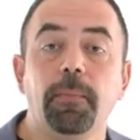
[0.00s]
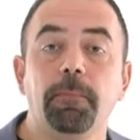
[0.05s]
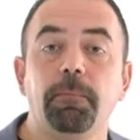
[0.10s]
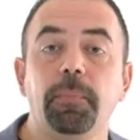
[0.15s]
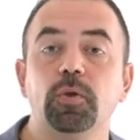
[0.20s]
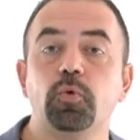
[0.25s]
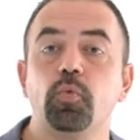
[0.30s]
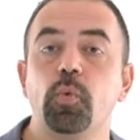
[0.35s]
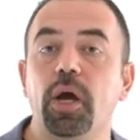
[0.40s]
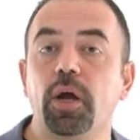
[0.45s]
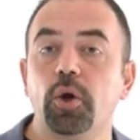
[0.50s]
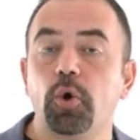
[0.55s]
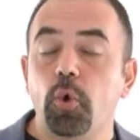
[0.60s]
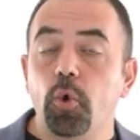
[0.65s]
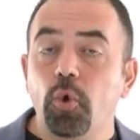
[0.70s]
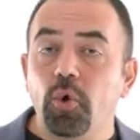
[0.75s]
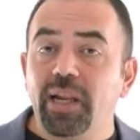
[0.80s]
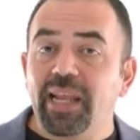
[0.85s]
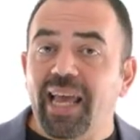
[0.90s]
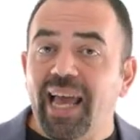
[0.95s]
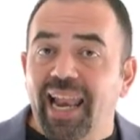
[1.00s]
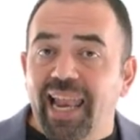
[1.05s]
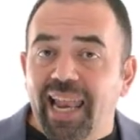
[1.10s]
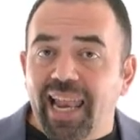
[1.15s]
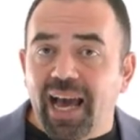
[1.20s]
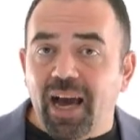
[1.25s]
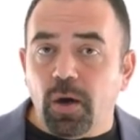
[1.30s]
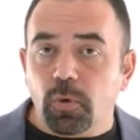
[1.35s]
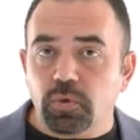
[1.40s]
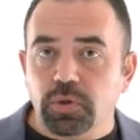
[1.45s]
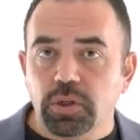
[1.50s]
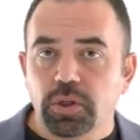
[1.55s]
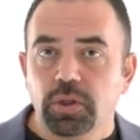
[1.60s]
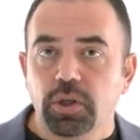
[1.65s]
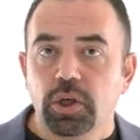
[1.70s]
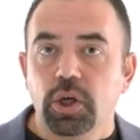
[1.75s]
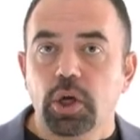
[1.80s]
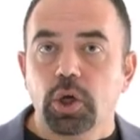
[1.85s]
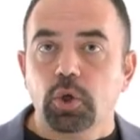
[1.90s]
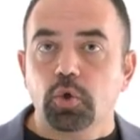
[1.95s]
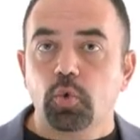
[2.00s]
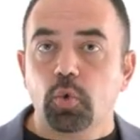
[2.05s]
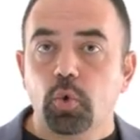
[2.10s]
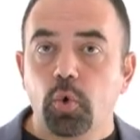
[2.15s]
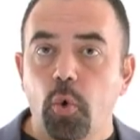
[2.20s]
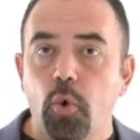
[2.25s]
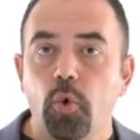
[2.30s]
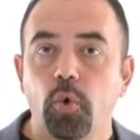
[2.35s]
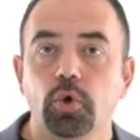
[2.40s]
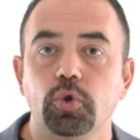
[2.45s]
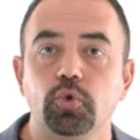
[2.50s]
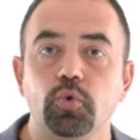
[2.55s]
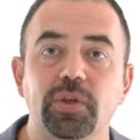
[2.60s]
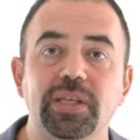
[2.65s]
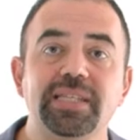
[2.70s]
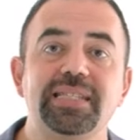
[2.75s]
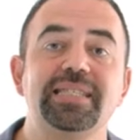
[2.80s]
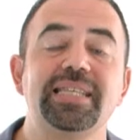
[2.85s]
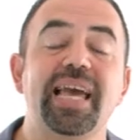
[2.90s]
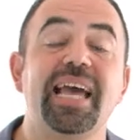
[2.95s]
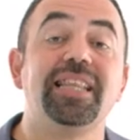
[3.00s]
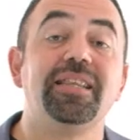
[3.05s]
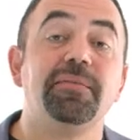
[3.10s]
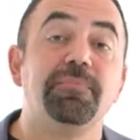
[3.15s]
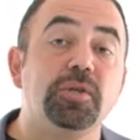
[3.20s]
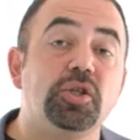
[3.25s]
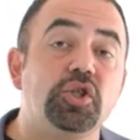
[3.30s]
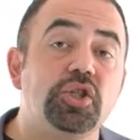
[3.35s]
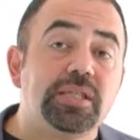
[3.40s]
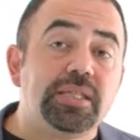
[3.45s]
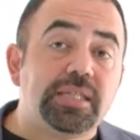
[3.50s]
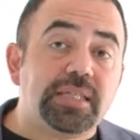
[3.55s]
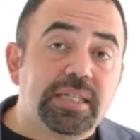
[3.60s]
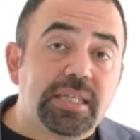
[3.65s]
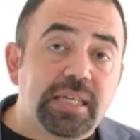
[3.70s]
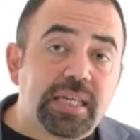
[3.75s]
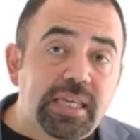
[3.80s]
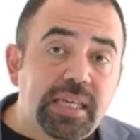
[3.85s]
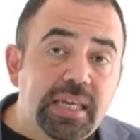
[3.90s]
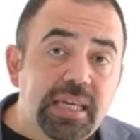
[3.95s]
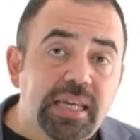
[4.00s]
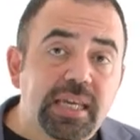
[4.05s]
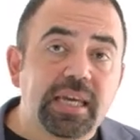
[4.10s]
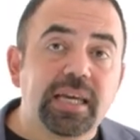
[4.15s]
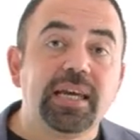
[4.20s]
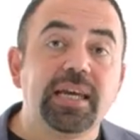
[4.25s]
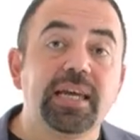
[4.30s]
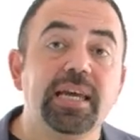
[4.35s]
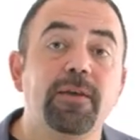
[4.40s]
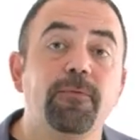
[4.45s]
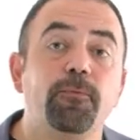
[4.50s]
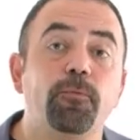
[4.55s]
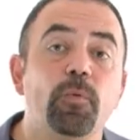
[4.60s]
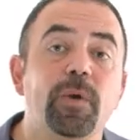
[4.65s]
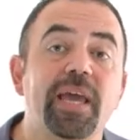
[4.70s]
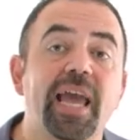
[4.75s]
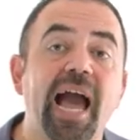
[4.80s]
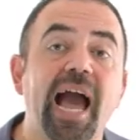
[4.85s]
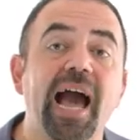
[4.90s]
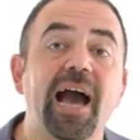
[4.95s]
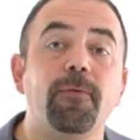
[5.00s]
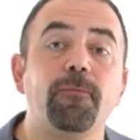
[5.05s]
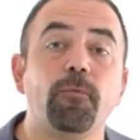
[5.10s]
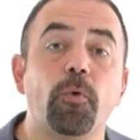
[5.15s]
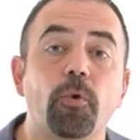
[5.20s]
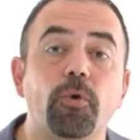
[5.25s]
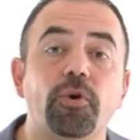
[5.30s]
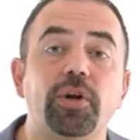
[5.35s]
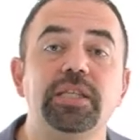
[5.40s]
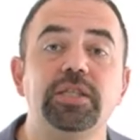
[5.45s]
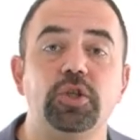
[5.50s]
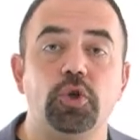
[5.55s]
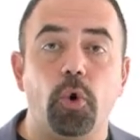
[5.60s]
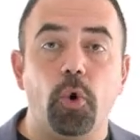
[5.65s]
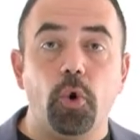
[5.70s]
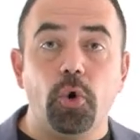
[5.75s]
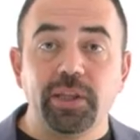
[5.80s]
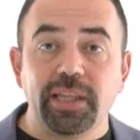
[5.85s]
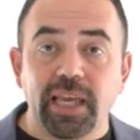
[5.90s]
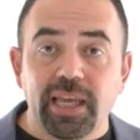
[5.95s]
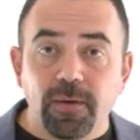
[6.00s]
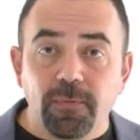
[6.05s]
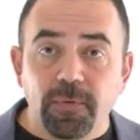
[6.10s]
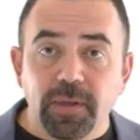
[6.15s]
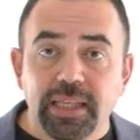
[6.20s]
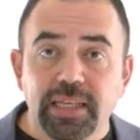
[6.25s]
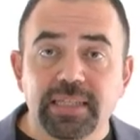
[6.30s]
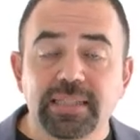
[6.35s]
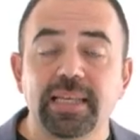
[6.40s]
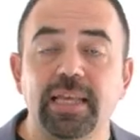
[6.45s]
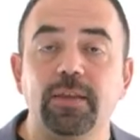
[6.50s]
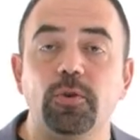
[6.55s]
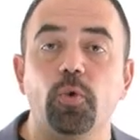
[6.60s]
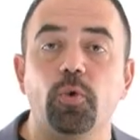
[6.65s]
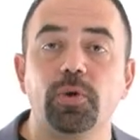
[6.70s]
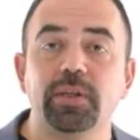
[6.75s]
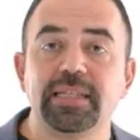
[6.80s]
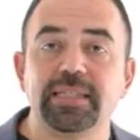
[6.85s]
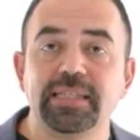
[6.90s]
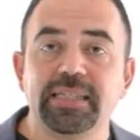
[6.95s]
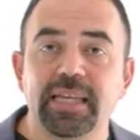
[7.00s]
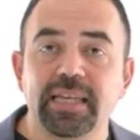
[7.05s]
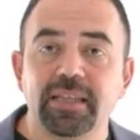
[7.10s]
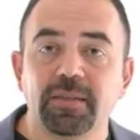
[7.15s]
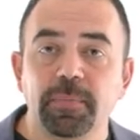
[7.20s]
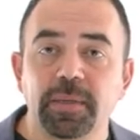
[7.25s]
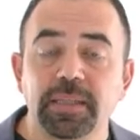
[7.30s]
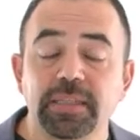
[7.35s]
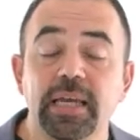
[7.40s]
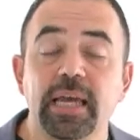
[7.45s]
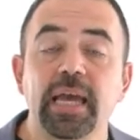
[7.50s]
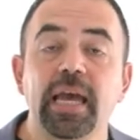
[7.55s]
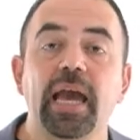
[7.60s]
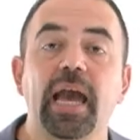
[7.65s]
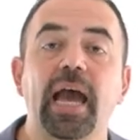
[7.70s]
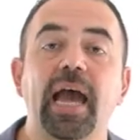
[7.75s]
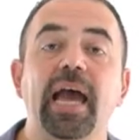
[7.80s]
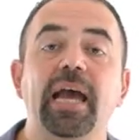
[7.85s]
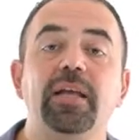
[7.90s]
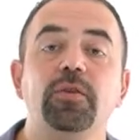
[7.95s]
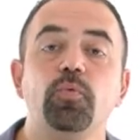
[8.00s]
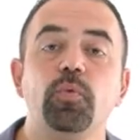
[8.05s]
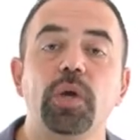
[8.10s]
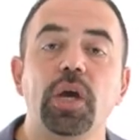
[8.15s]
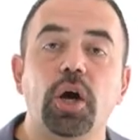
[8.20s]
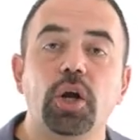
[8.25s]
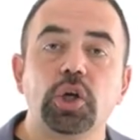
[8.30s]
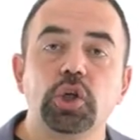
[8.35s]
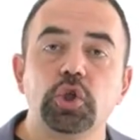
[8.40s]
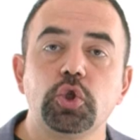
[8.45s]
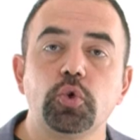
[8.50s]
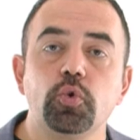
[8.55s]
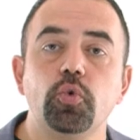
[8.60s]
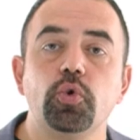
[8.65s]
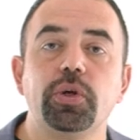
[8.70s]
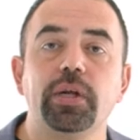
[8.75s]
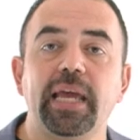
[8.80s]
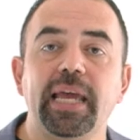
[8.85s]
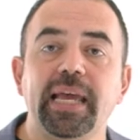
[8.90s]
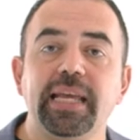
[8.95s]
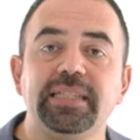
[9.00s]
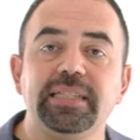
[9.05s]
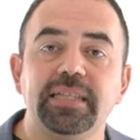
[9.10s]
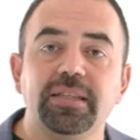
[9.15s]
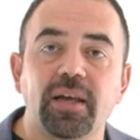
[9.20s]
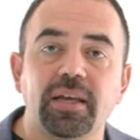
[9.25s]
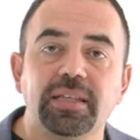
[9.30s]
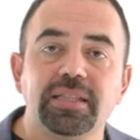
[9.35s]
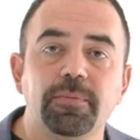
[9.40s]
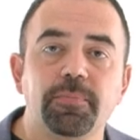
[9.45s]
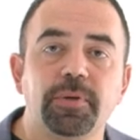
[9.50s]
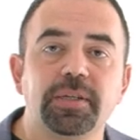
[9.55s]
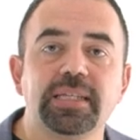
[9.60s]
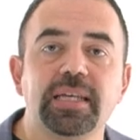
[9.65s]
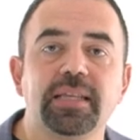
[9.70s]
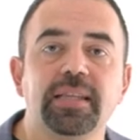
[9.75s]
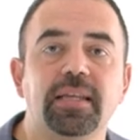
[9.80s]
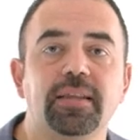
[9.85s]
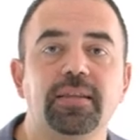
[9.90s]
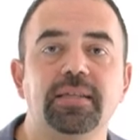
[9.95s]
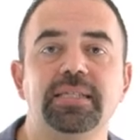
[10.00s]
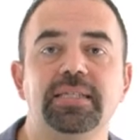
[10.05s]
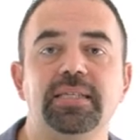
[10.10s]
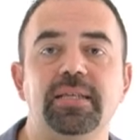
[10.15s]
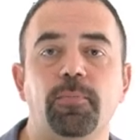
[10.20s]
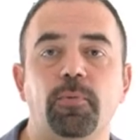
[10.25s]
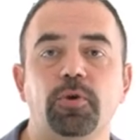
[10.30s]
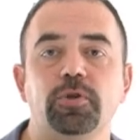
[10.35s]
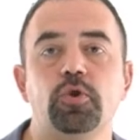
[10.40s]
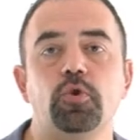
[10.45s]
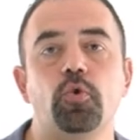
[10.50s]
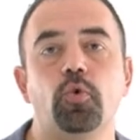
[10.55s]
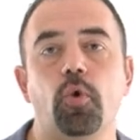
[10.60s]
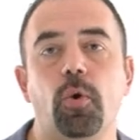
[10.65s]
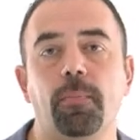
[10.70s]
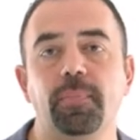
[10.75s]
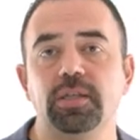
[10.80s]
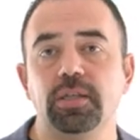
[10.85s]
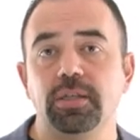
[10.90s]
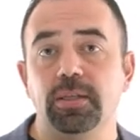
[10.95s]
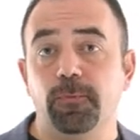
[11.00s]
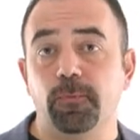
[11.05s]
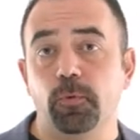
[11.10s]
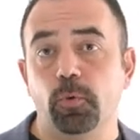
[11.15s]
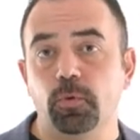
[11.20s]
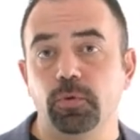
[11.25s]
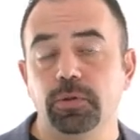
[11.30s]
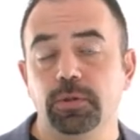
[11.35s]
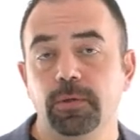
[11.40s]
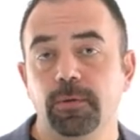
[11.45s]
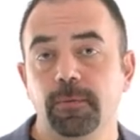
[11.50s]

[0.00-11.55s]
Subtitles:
But we are only allowed to go to this admission seeking if we have already all the evidence and all the statement and we are sure 80-90% that this is the person who committed the fraud.